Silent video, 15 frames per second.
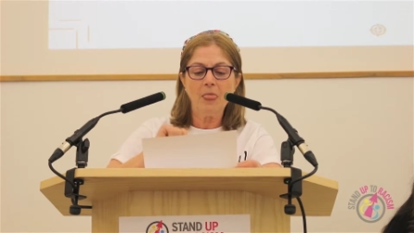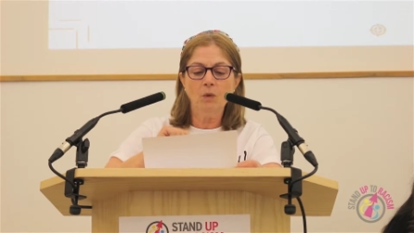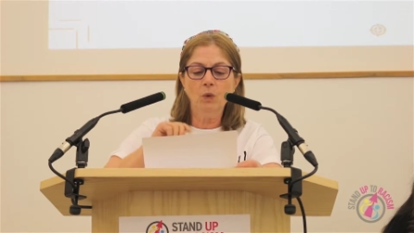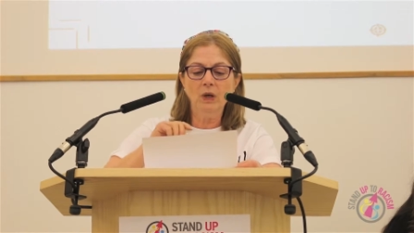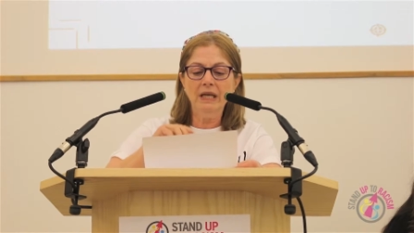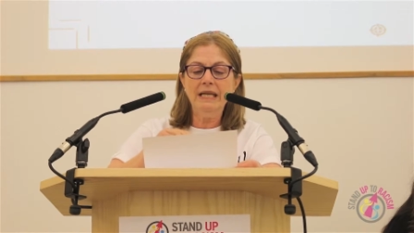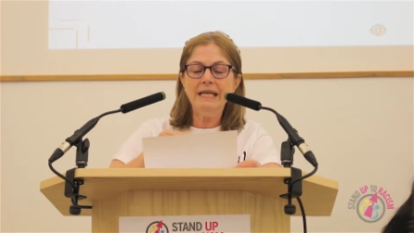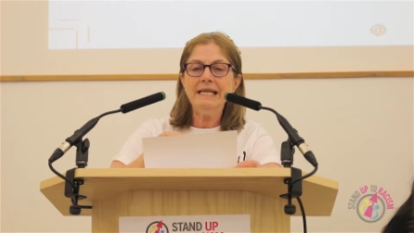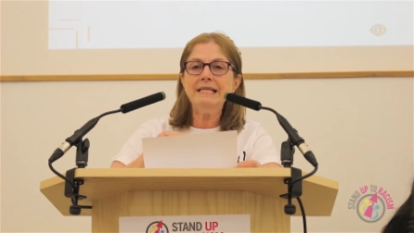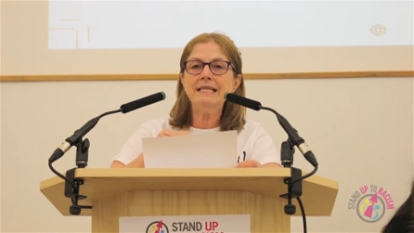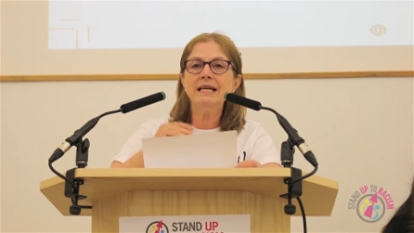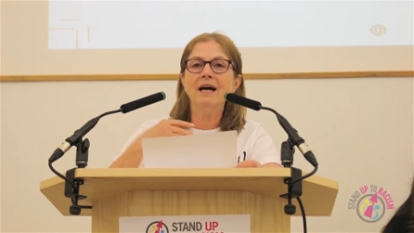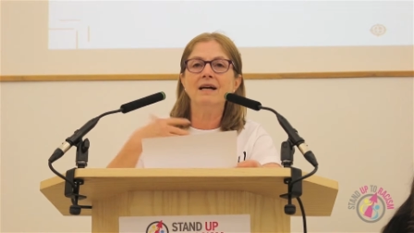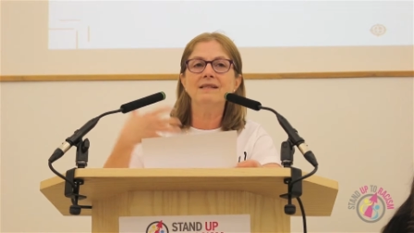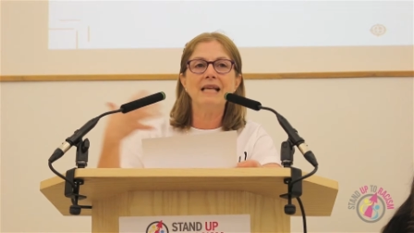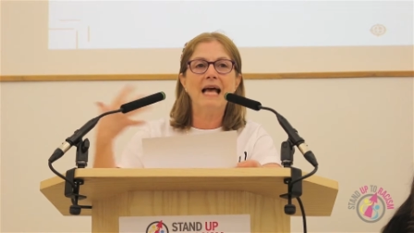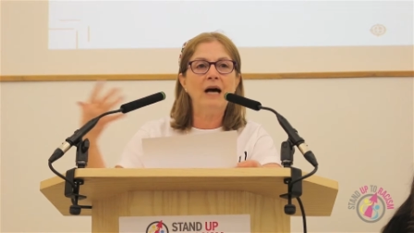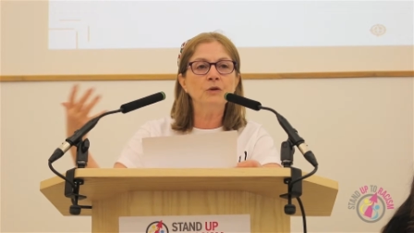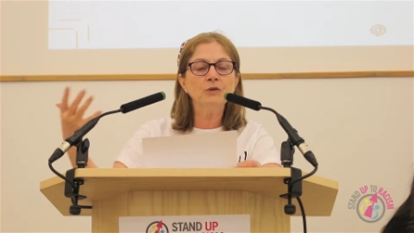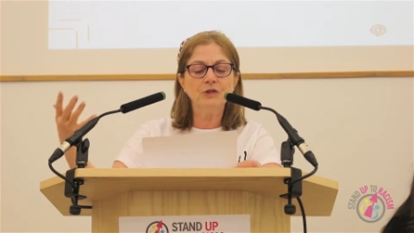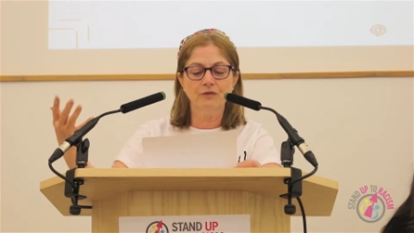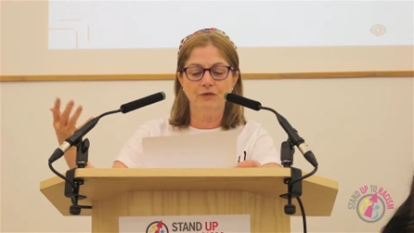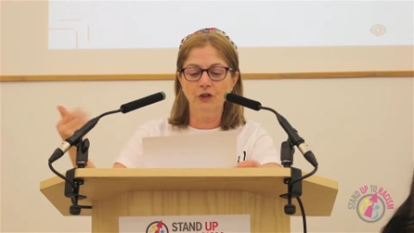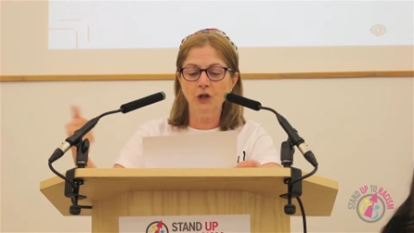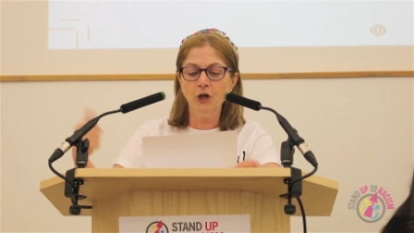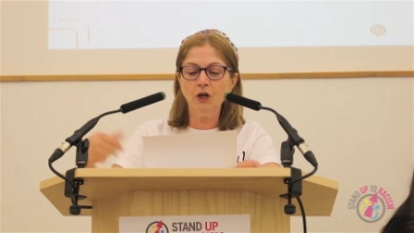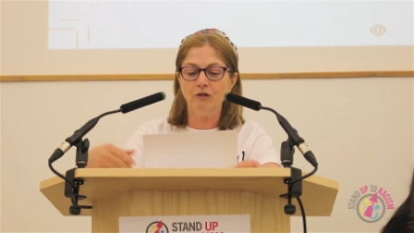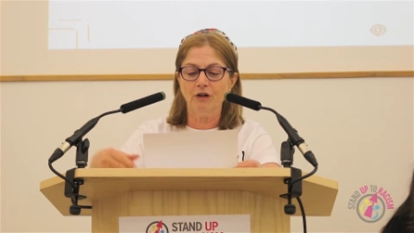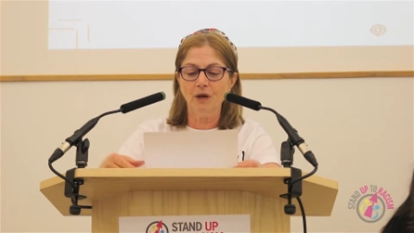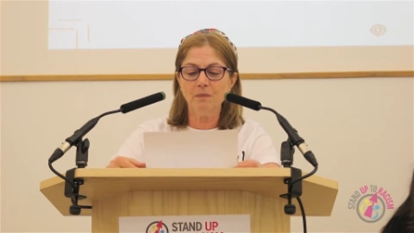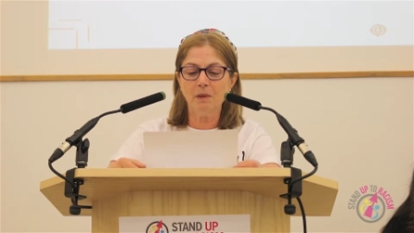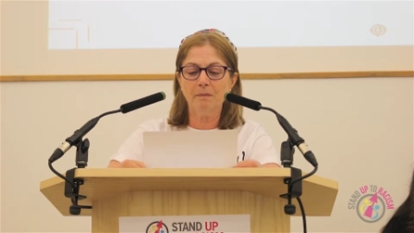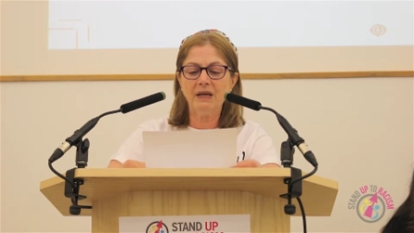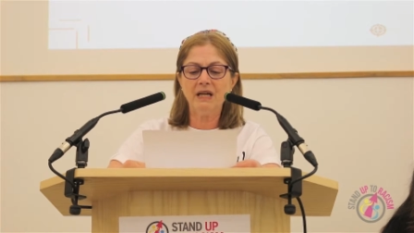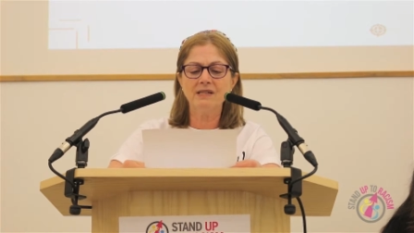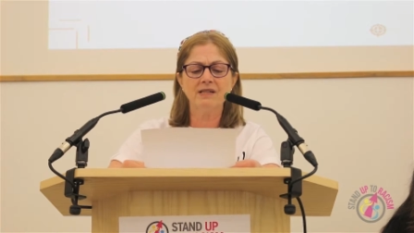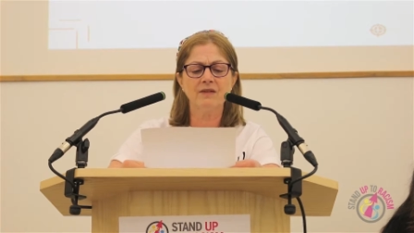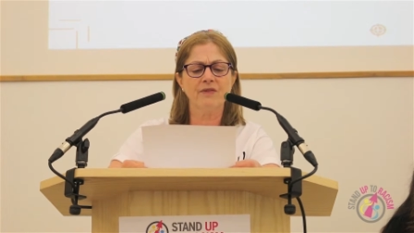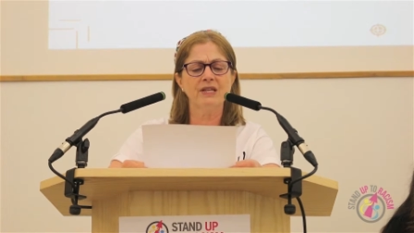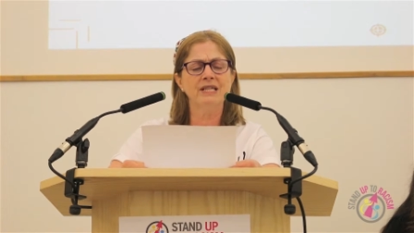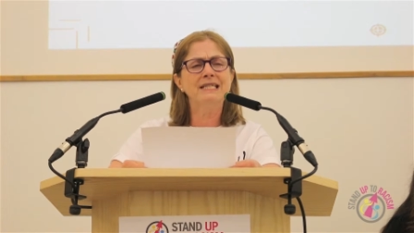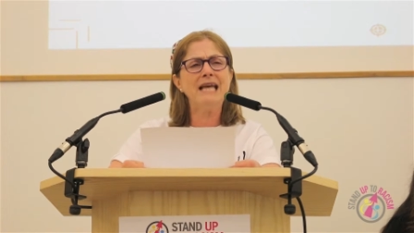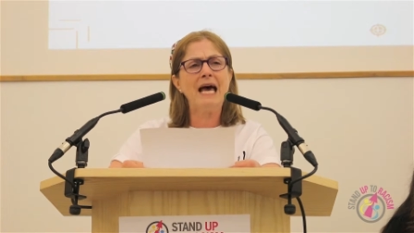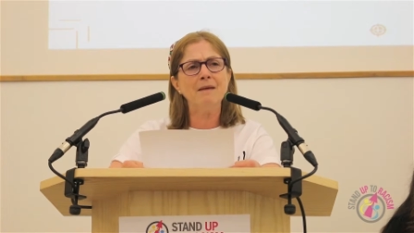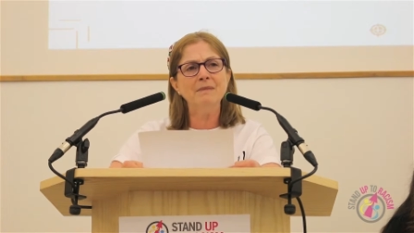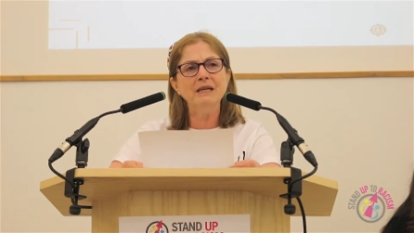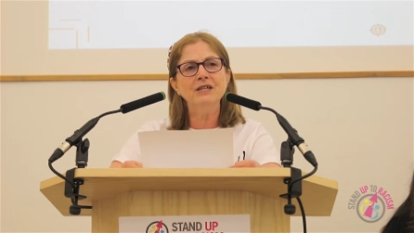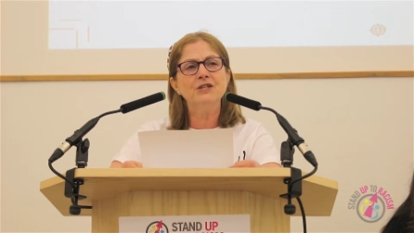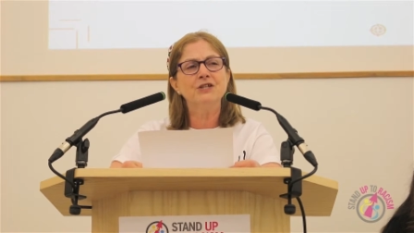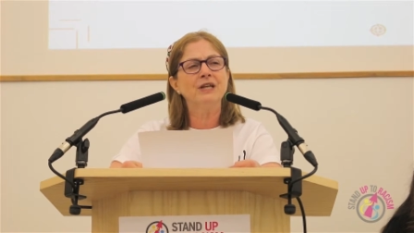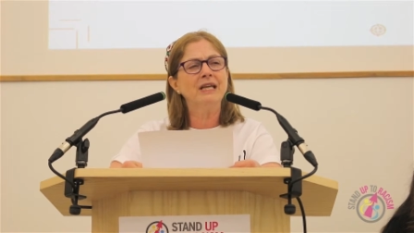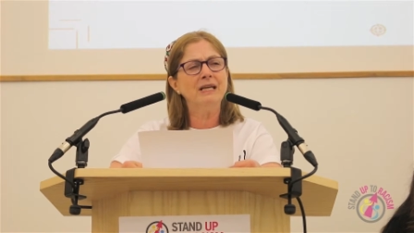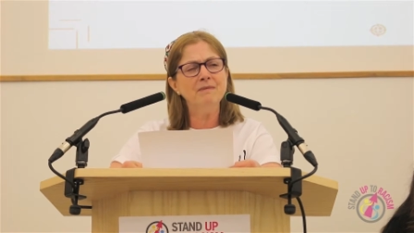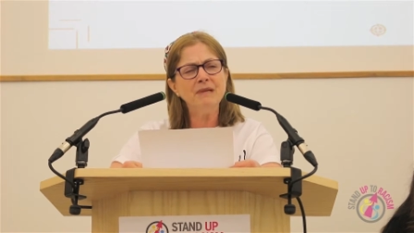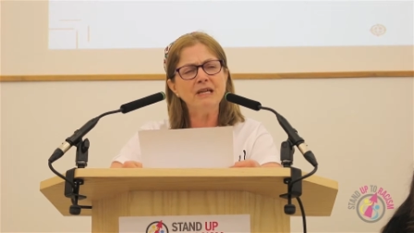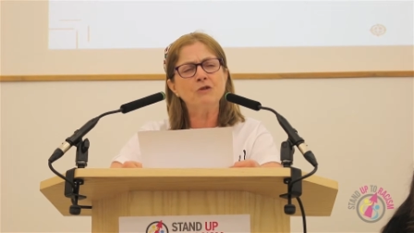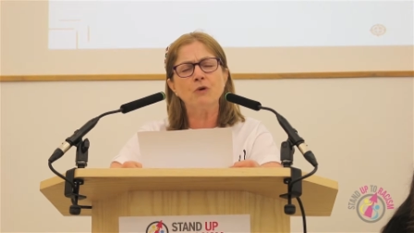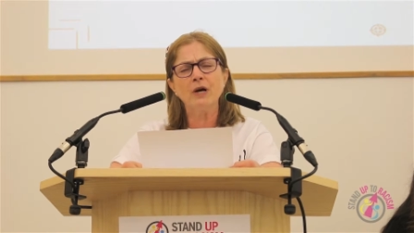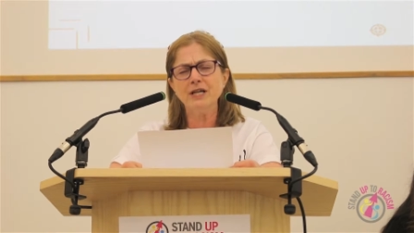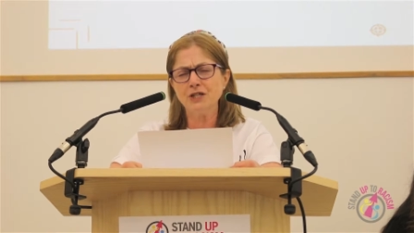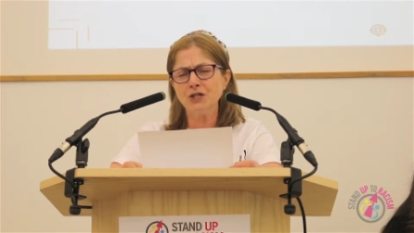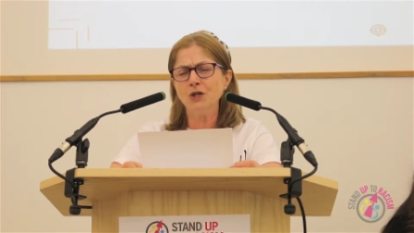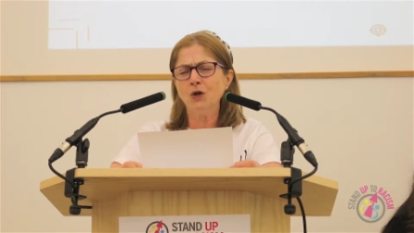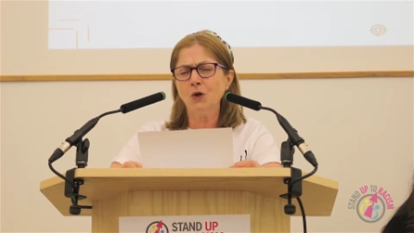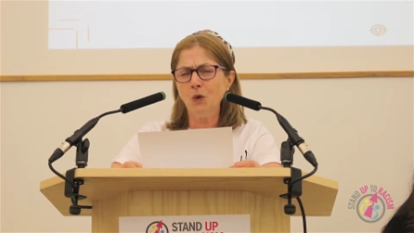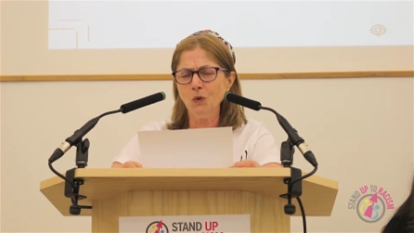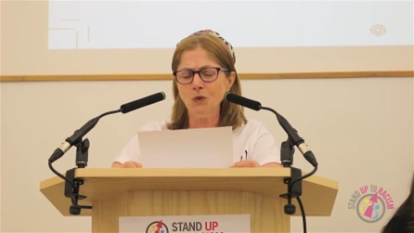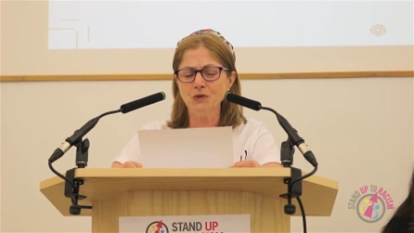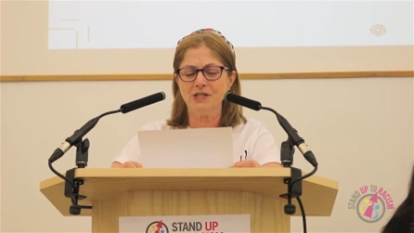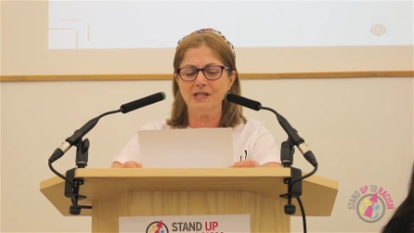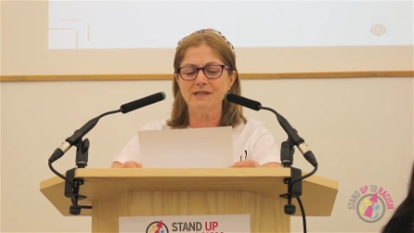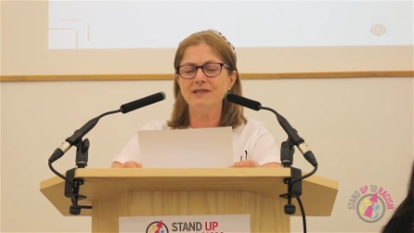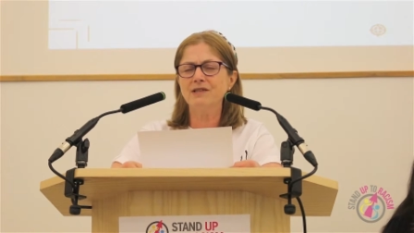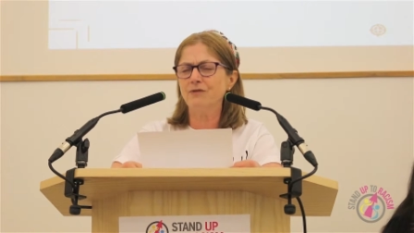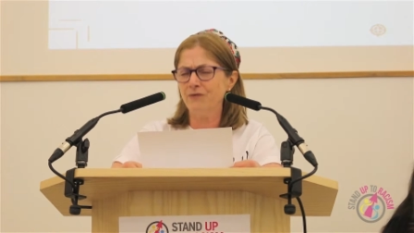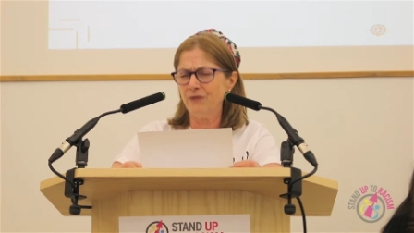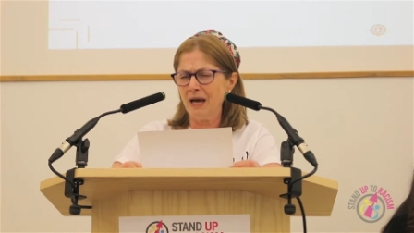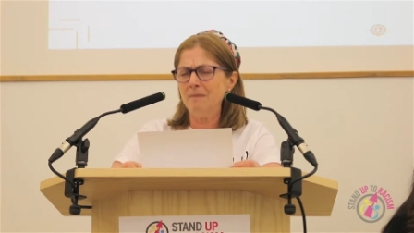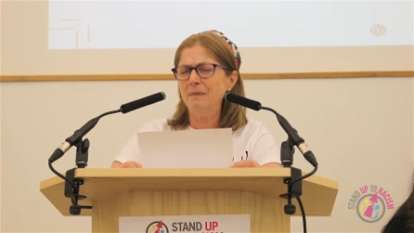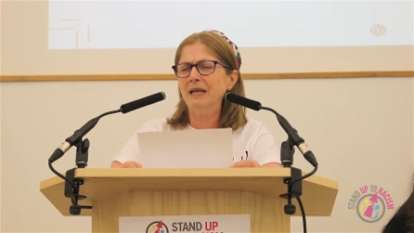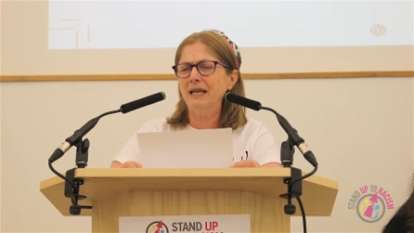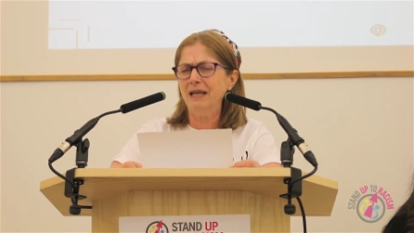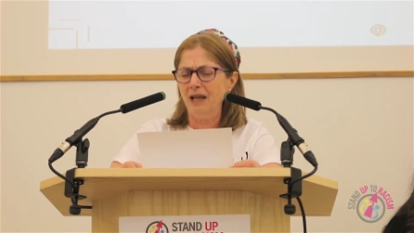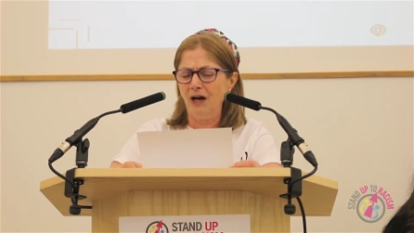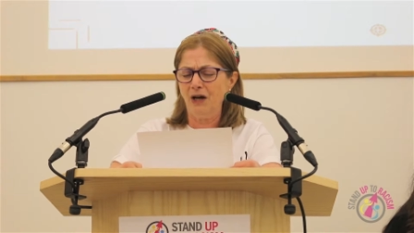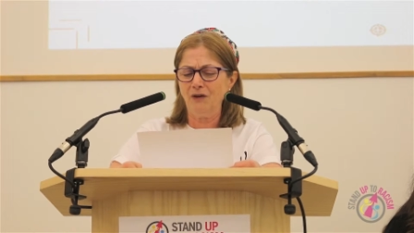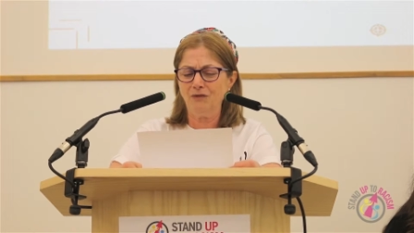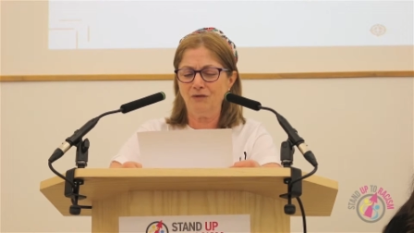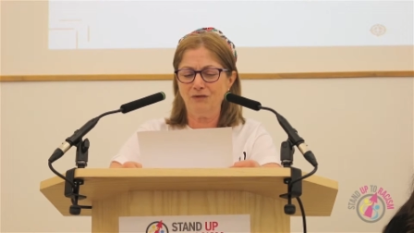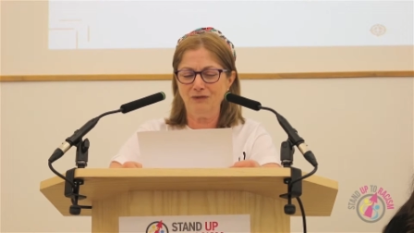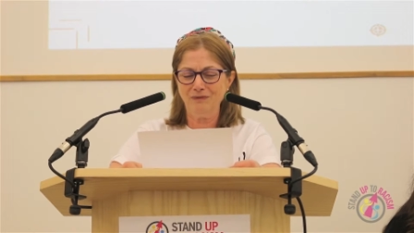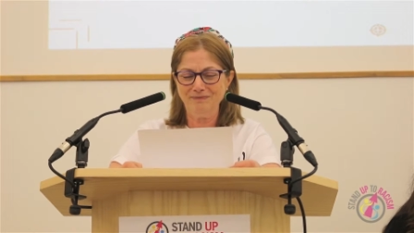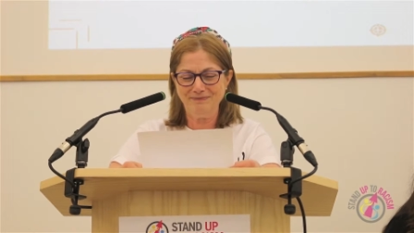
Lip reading: were leading us out of Europe because of the damage that immigration causes to family life.